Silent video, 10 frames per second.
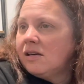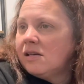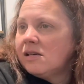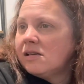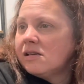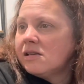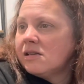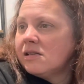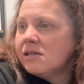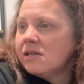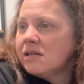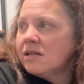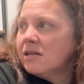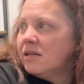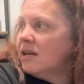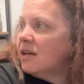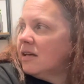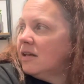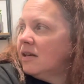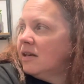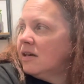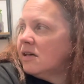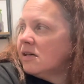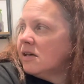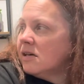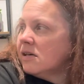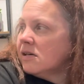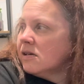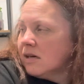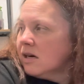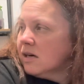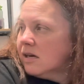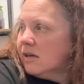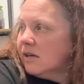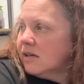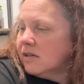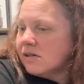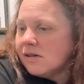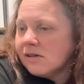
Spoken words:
This person isn't speaking.